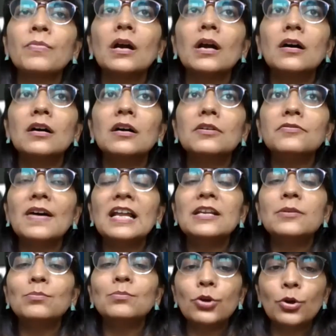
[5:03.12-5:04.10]

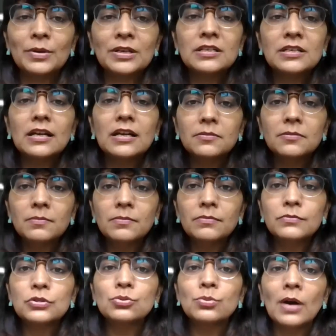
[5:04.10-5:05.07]
file employment income
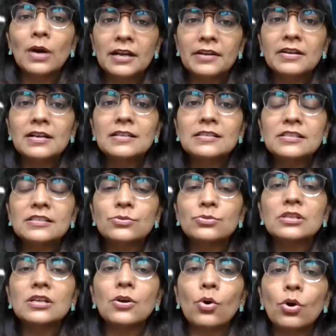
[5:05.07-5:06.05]
to IRAS
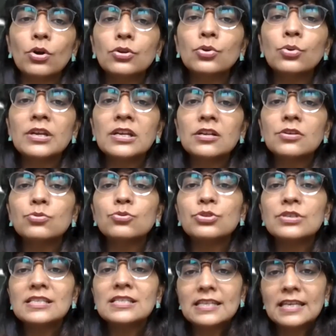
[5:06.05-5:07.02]
using auto
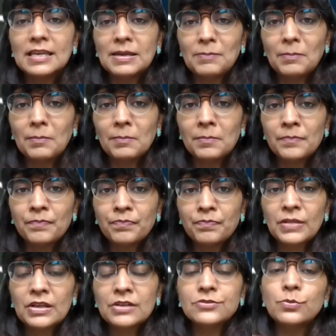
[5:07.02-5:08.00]
inclusion scheme.
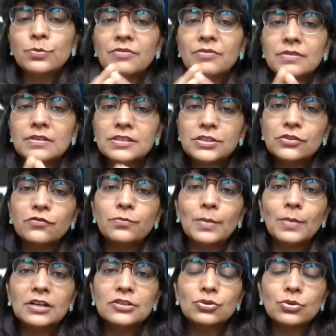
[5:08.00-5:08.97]
So by 1st
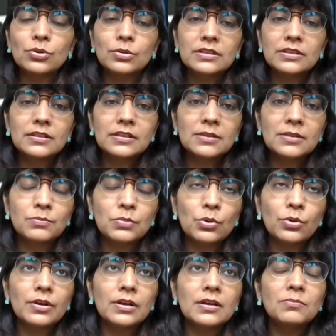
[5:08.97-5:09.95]
of March, all the
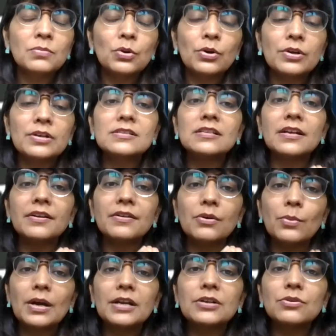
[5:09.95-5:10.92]
employers are
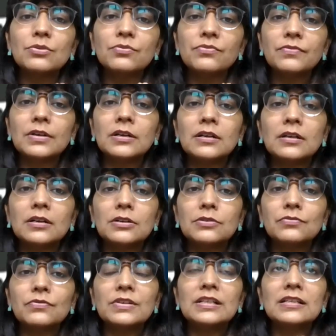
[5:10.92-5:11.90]
required to
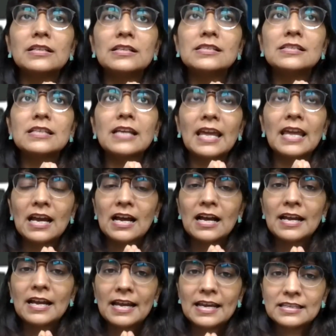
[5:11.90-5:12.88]
fill this
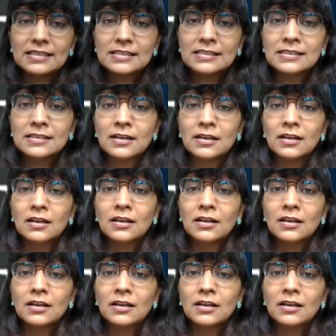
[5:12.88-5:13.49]
AIS